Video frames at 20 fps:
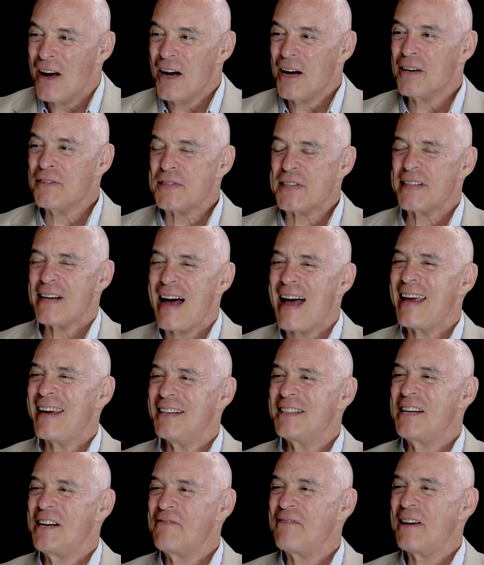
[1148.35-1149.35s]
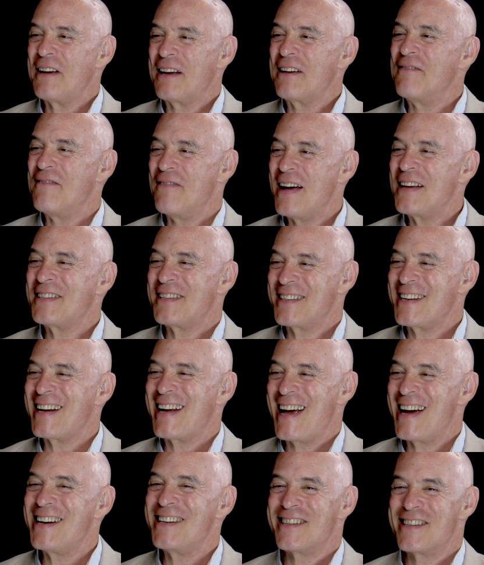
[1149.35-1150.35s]
of scientific
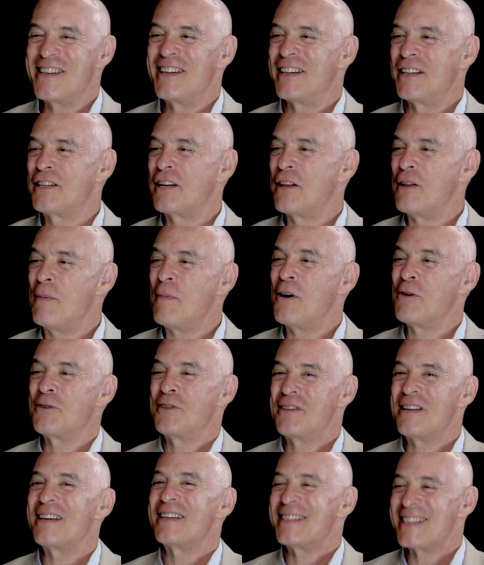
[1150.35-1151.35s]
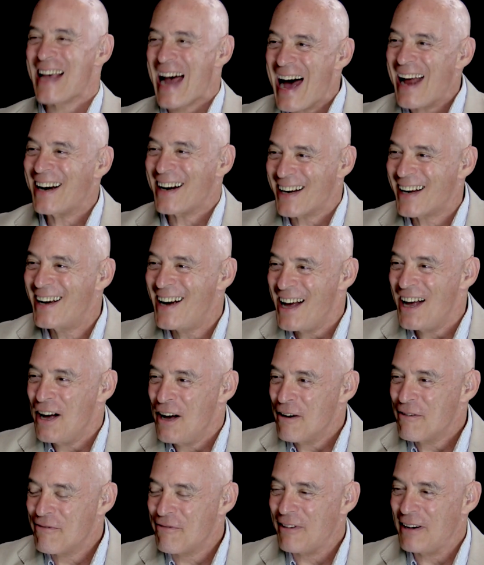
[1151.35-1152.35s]
investigation investigation into the most exotic
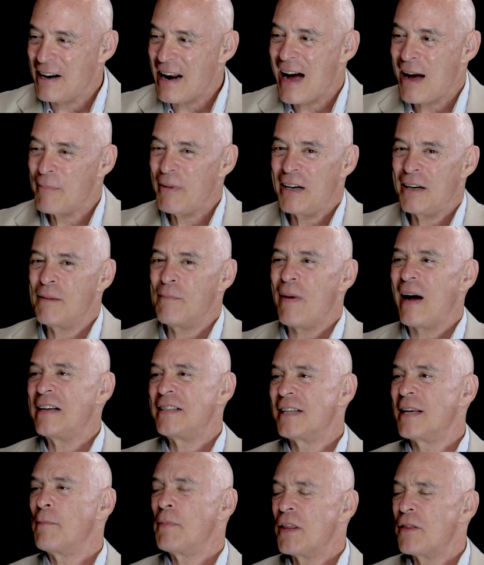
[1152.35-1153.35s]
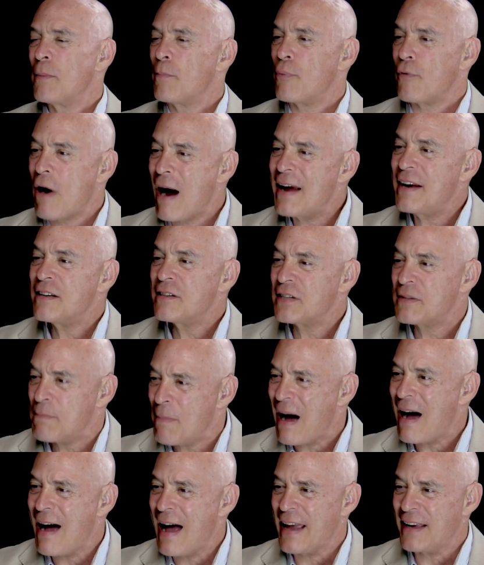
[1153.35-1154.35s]
phenomenon by some of the brightest
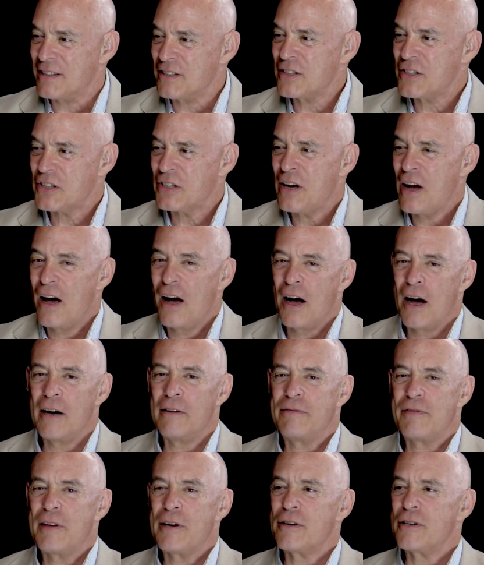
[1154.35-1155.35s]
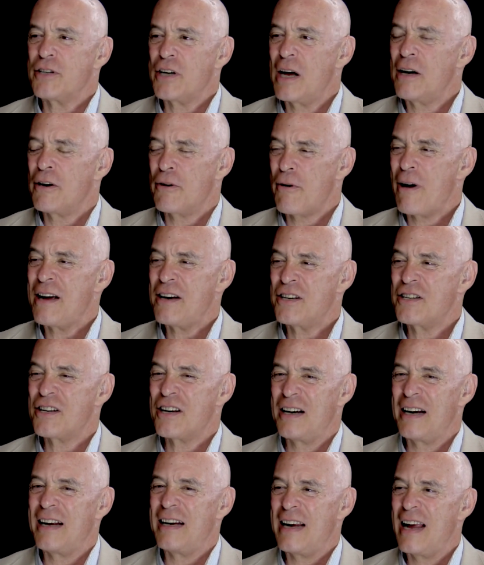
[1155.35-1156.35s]
minds of their
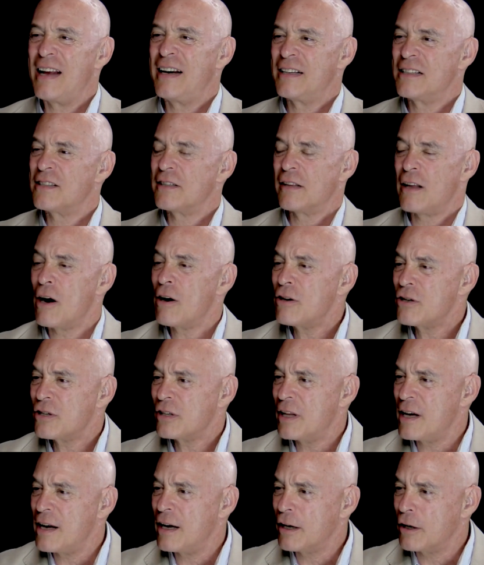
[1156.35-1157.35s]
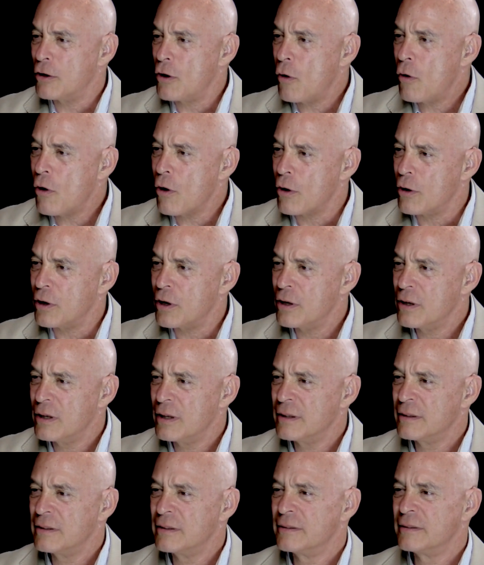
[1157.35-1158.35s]
generation, and yet it's largely ignored.
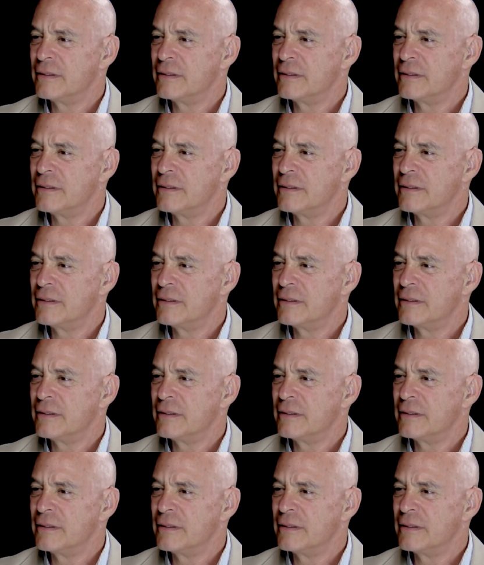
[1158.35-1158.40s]
Yes,